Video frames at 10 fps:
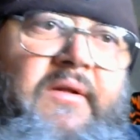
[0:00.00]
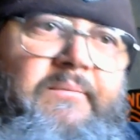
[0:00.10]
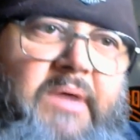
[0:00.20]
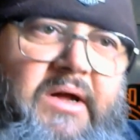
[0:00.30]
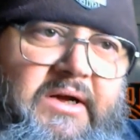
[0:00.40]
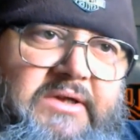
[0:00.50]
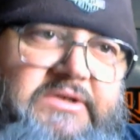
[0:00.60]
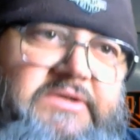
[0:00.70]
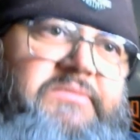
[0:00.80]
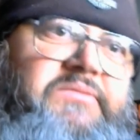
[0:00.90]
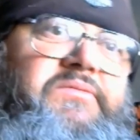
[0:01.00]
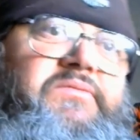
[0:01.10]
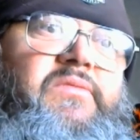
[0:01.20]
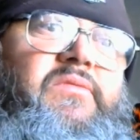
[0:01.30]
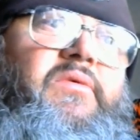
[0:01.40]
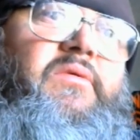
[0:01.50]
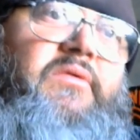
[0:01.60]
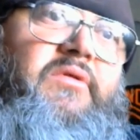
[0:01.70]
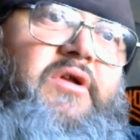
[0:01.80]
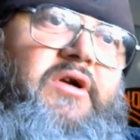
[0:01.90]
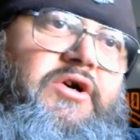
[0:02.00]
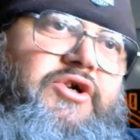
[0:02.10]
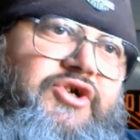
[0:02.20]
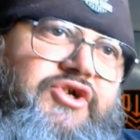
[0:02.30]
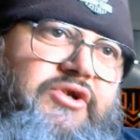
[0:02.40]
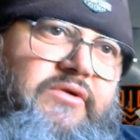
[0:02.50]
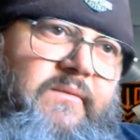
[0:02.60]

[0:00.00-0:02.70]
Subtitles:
but there's